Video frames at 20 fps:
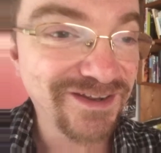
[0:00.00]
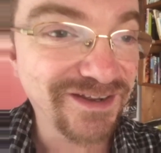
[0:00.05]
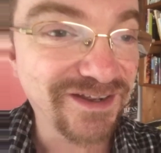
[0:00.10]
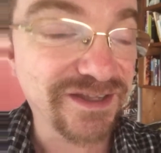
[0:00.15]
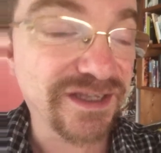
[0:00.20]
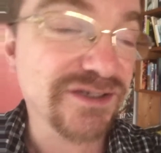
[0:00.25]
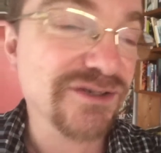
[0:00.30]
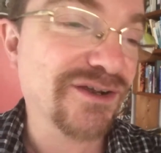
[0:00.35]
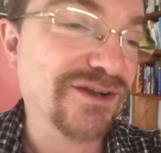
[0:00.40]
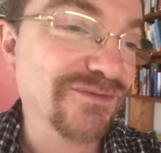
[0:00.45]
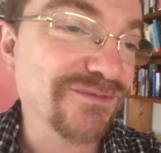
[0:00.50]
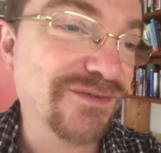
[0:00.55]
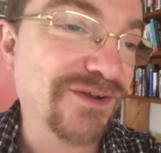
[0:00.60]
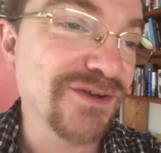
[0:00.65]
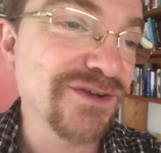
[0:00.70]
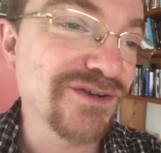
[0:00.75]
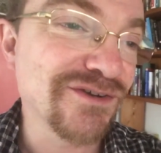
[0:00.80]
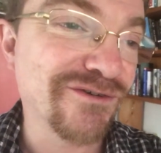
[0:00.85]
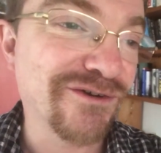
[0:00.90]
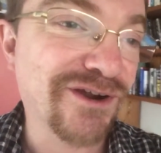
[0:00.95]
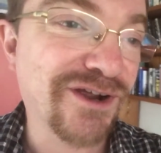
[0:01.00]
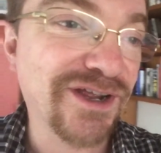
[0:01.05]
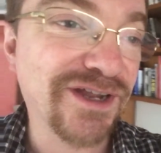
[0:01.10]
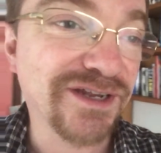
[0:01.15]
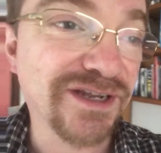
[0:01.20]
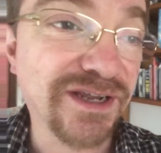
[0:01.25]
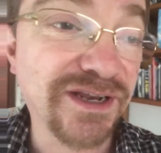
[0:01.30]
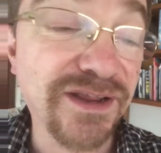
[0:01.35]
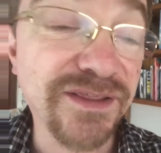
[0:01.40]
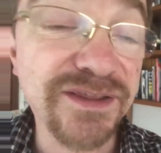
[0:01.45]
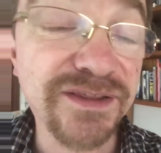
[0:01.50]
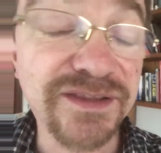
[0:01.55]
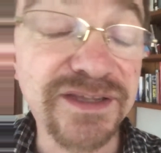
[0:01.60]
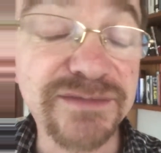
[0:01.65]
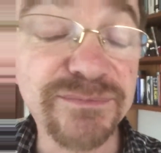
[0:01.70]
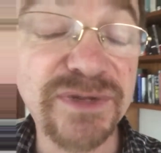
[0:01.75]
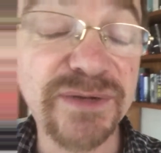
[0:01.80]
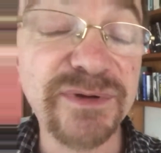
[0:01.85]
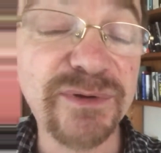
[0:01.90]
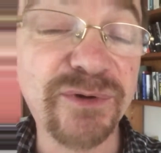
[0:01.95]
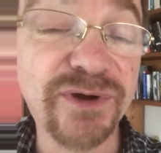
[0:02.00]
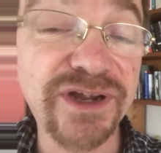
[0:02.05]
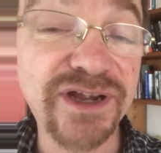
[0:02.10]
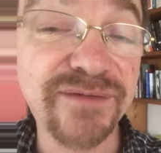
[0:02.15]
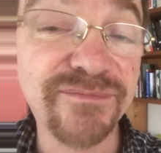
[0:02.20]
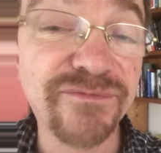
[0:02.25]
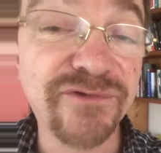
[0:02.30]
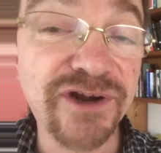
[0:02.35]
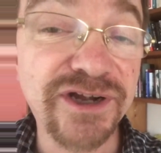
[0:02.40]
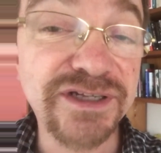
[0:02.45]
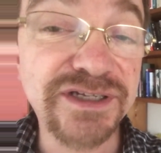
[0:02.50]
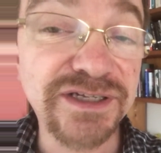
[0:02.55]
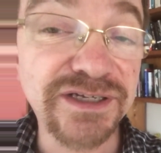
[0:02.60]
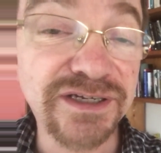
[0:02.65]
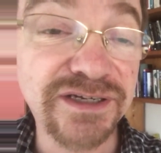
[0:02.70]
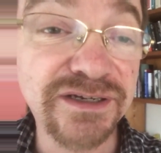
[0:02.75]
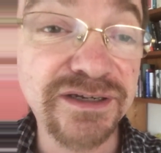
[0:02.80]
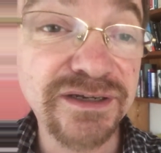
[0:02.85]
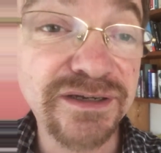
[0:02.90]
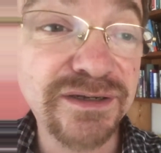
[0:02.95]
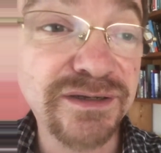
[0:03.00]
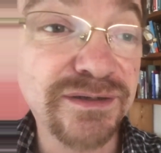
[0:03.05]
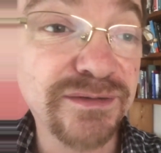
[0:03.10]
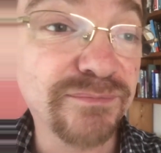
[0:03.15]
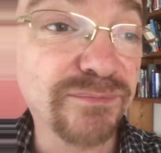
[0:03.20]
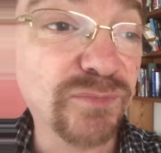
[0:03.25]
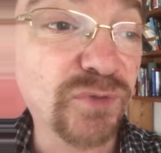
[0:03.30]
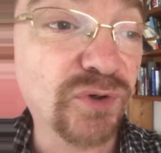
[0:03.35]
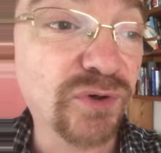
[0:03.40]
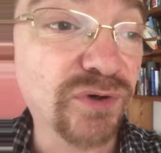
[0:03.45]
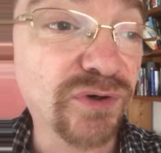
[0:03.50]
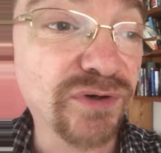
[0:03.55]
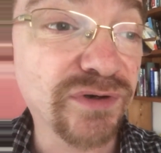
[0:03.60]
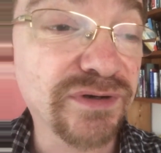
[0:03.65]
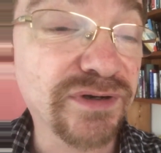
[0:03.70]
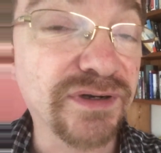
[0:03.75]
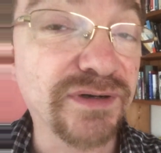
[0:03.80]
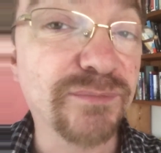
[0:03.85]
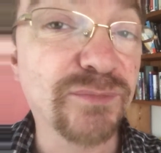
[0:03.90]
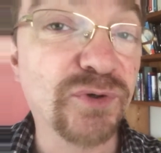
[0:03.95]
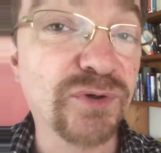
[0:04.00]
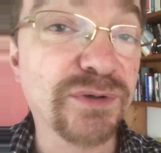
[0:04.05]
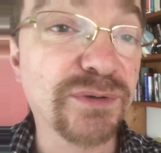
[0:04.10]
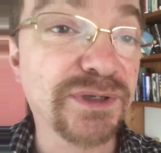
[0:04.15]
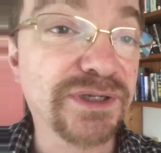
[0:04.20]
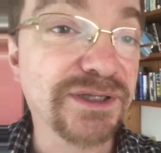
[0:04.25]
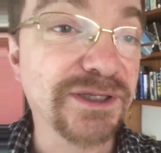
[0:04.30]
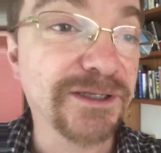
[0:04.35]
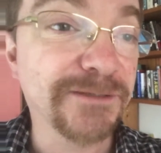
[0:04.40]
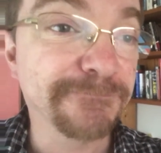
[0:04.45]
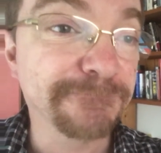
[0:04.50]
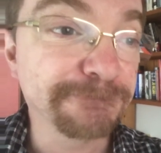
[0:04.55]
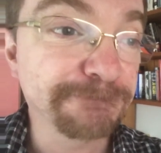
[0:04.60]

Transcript: And that's kind of fun to write. And I think that's maybe why I'm writing more and more quickly.